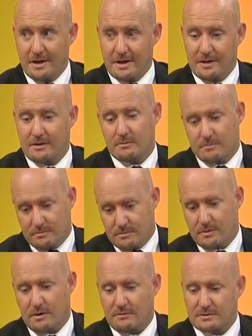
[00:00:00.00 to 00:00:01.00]
there's
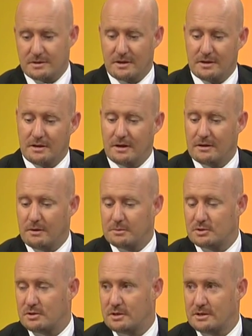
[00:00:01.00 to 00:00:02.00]
obviously
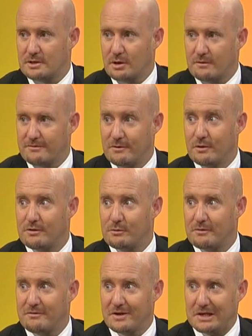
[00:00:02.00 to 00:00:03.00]
opportunity to go further
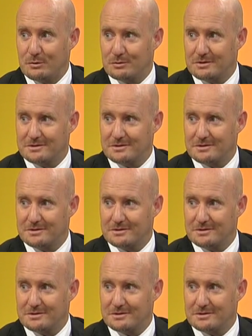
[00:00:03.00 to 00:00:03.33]
afield.